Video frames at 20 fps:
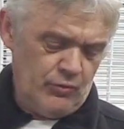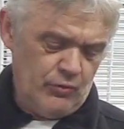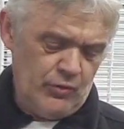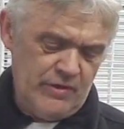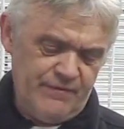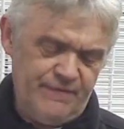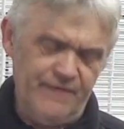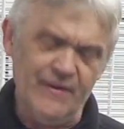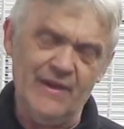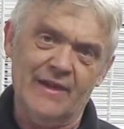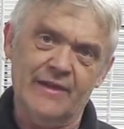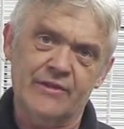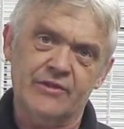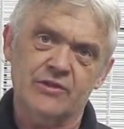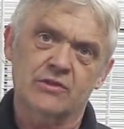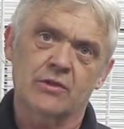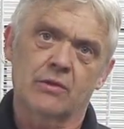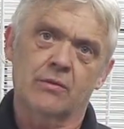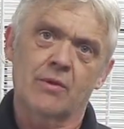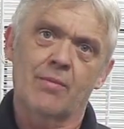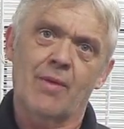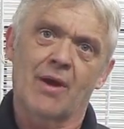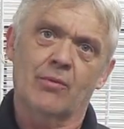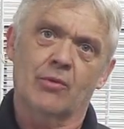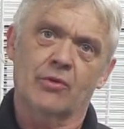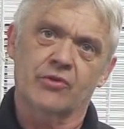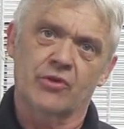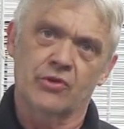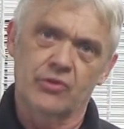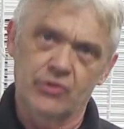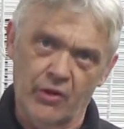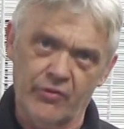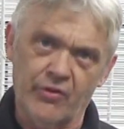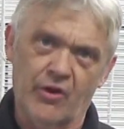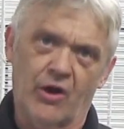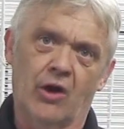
refill it so we might want another